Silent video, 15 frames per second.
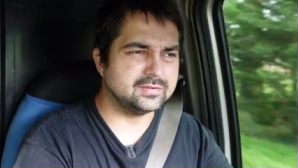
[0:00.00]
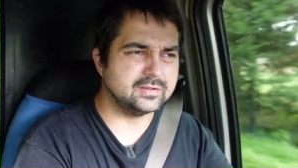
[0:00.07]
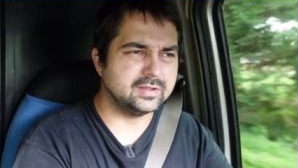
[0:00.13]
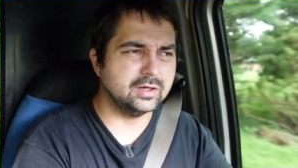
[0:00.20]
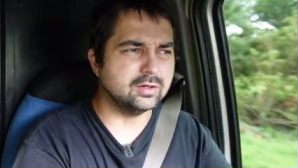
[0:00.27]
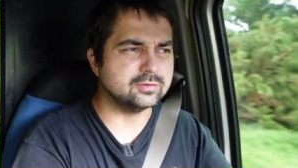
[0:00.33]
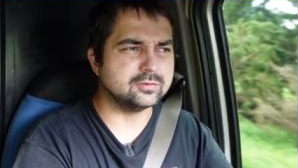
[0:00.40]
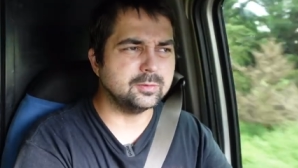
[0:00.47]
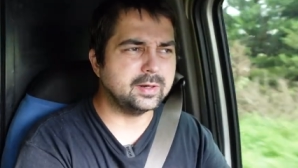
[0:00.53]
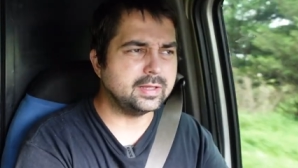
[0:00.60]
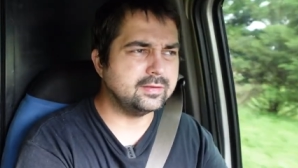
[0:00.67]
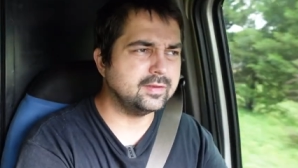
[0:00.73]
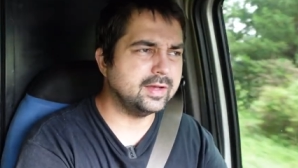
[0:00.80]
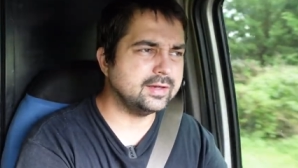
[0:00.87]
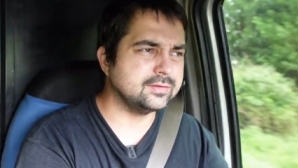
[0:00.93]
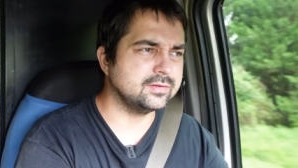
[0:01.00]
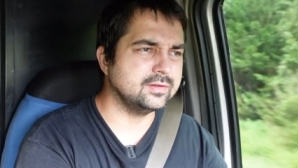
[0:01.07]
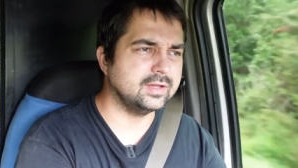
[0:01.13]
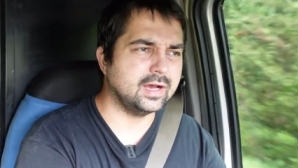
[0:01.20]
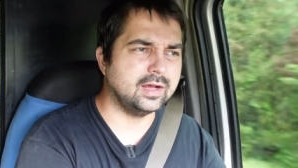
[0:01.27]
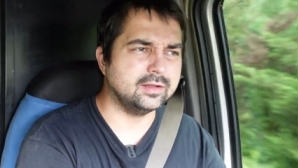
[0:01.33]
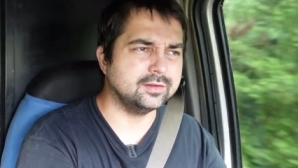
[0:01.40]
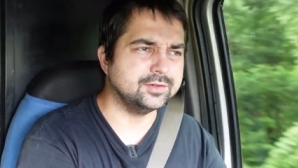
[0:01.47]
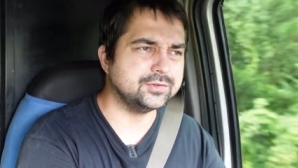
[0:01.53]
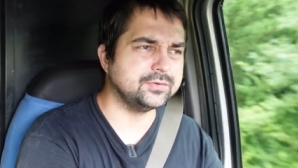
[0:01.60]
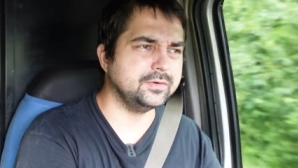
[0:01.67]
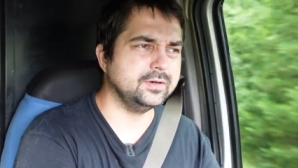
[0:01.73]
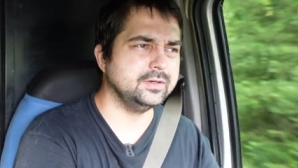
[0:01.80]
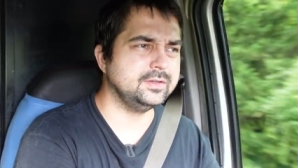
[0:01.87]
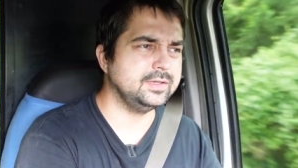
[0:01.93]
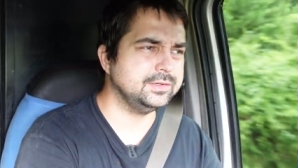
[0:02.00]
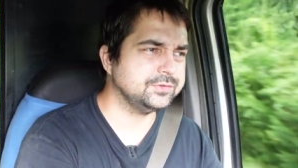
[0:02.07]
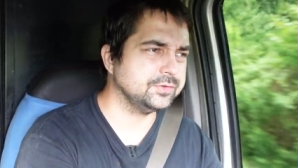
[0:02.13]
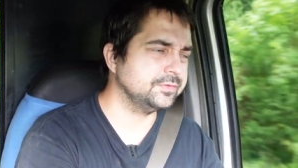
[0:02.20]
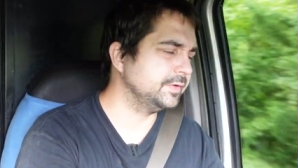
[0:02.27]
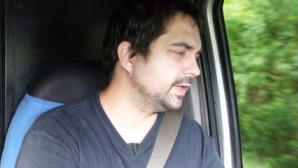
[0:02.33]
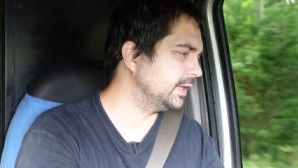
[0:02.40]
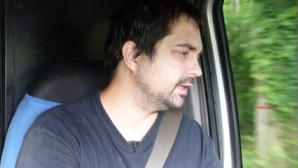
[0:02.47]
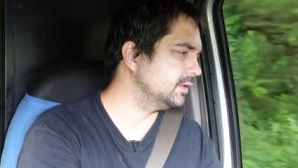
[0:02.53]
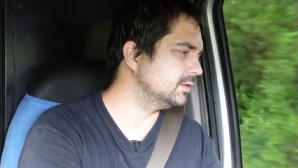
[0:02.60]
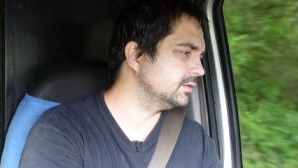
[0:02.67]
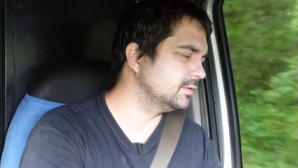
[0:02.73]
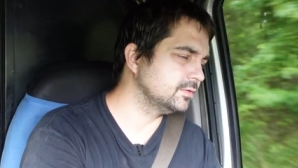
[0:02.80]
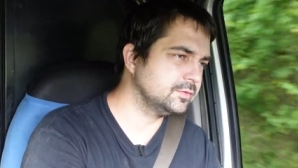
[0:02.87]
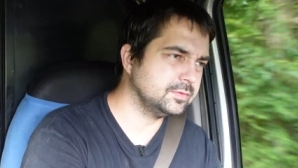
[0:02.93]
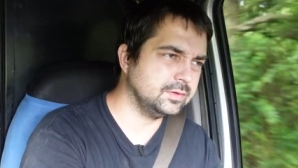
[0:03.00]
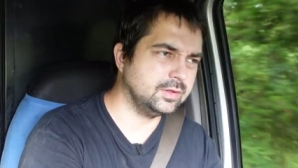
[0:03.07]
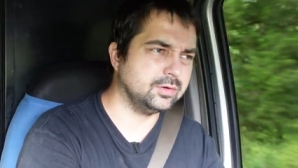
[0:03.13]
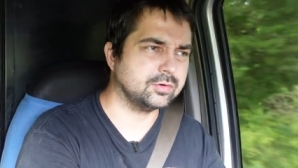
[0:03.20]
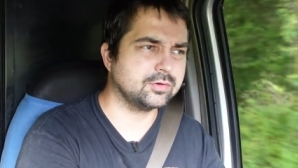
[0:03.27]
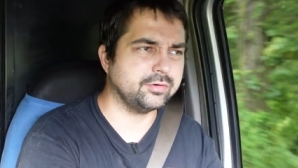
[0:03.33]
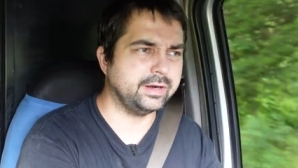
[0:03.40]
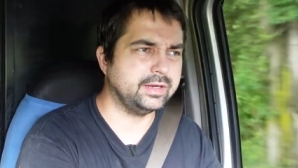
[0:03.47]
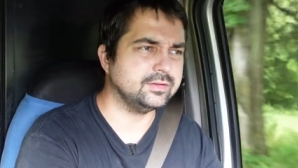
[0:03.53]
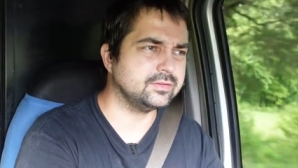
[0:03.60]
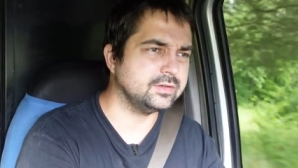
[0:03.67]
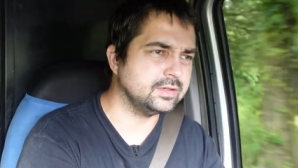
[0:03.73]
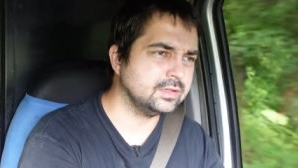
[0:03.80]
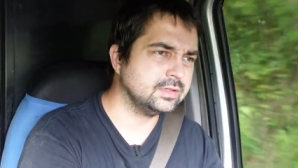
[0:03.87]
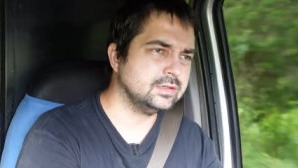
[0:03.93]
still $20,000 for a diesel van. It's a little crazy.